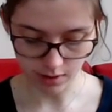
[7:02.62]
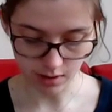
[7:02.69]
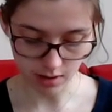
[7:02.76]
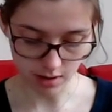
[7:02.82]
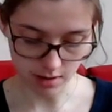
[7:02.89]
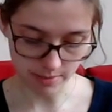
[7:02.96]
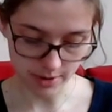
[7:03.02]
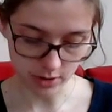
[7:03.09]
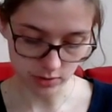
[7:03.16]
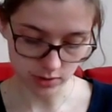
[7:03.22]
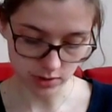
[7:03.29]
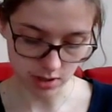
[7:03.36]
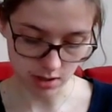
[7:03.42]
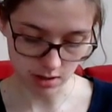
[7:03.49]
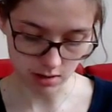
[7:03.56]
I
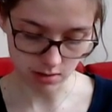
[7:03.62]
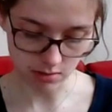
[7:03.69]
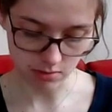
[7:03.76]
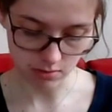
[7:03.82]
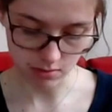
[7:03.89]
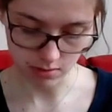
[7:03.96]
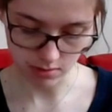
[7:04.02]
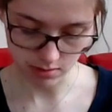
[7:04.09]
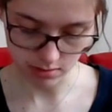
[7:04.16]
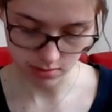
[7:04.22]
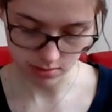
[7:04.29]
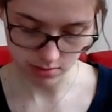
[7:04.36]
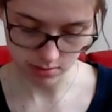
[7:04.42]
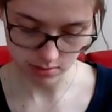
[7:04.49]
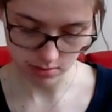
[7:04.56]
also,
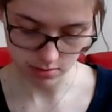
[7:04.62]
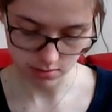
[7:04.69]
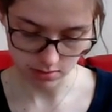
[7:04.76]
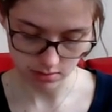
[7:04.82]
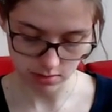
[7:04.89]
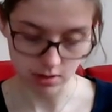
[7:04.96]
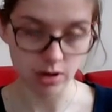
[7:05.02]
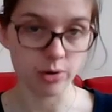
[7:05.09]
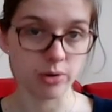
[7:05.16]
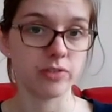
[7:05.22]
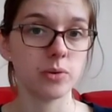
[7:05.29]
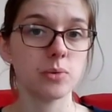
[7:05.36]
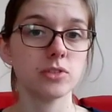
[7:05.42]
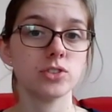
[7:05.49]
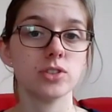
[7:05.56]
if
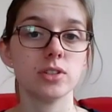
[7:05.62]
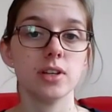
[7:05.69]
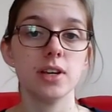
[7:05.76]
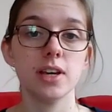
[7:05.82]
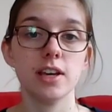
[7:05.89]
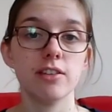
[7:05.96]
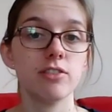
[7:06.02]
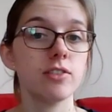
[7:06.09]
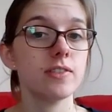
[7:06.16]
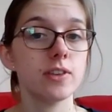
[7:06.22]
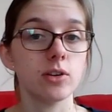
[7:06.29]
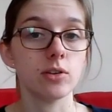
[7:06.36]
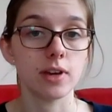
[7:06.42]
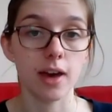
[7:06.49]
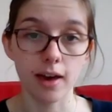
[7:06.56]
you're in
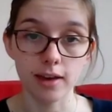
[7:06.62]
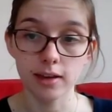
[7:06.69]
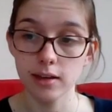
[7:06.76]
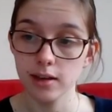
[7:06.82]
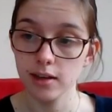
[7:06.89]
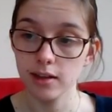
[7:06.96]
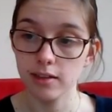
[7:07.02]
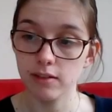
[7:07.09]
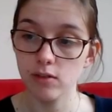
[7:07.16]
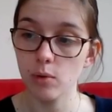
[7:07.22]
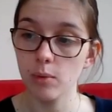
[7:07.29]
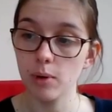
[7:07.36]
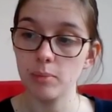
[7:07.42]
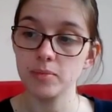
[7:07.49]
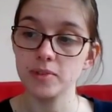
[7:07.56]
the UK, they've got a
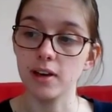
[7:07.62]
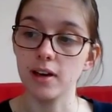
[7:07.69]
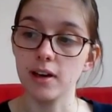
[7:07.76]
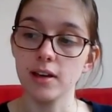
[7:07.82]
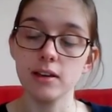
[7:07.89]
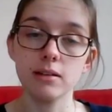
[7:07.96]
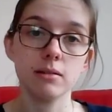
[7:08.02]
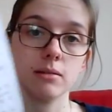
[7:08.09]
website,